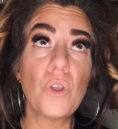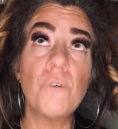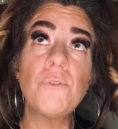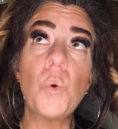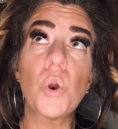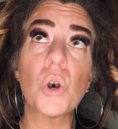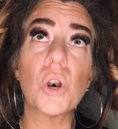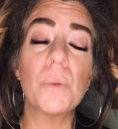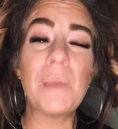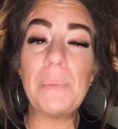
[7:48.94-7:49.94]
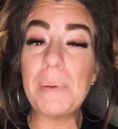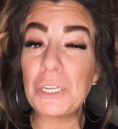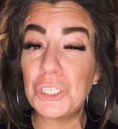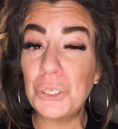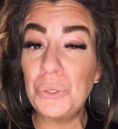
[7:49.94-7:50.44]
for maybe about
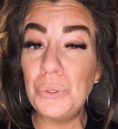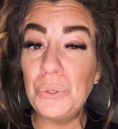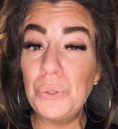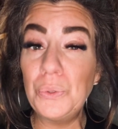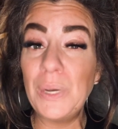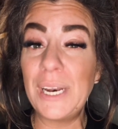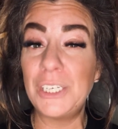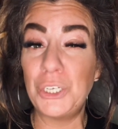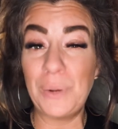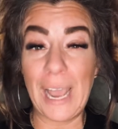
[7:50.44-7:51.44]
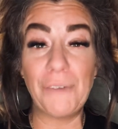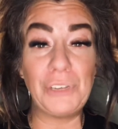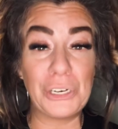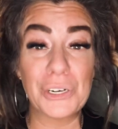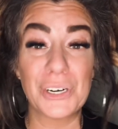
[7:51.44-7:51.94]
two and a half
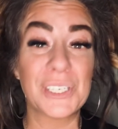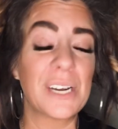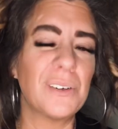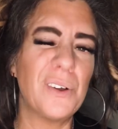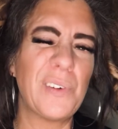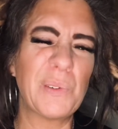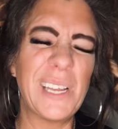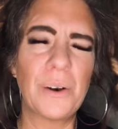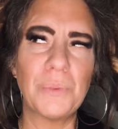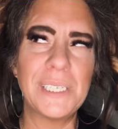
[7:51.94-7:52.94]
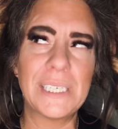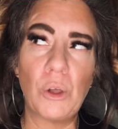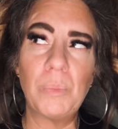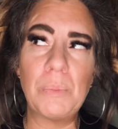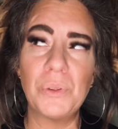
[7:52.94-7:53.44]
years. I don't really
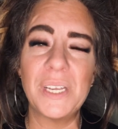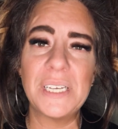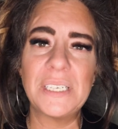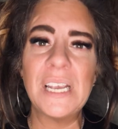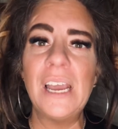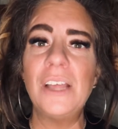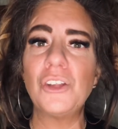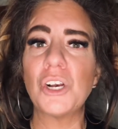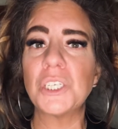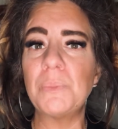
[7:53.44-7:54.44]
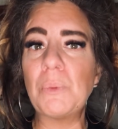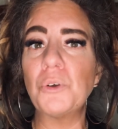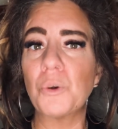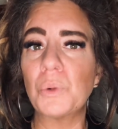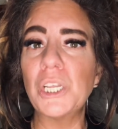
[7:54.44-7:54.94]
tell people this. There are some people who
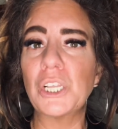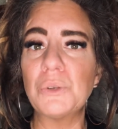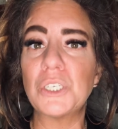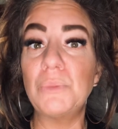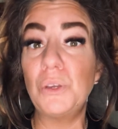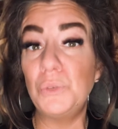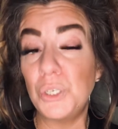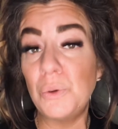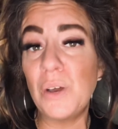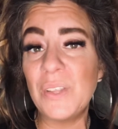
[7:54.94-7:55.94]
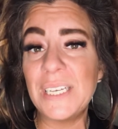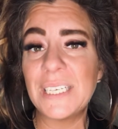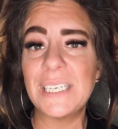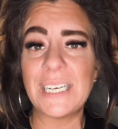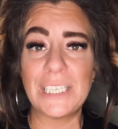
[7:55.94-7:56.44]
are really close to me who do know this,
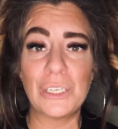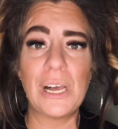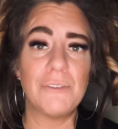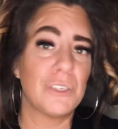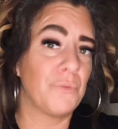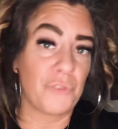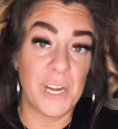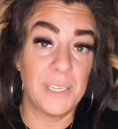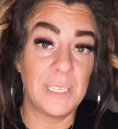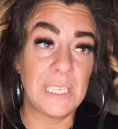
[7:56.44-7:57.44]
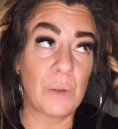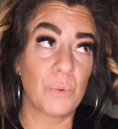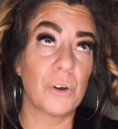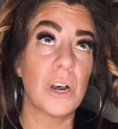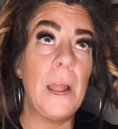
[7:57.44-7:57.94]
because I still have some friends that
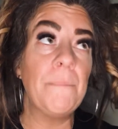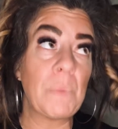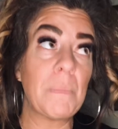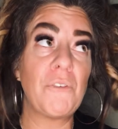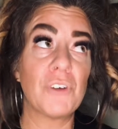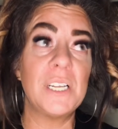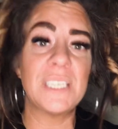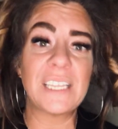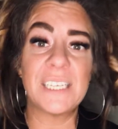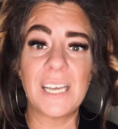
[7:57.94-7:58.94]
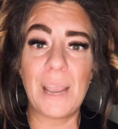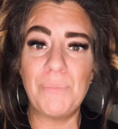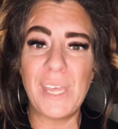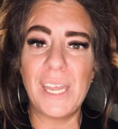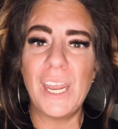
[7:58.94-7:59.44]
were my friends at the time
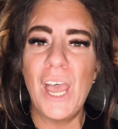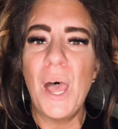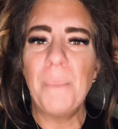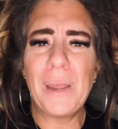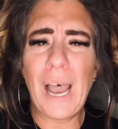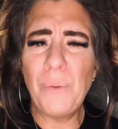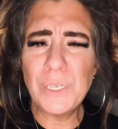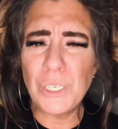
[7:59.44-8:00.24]
then. But I was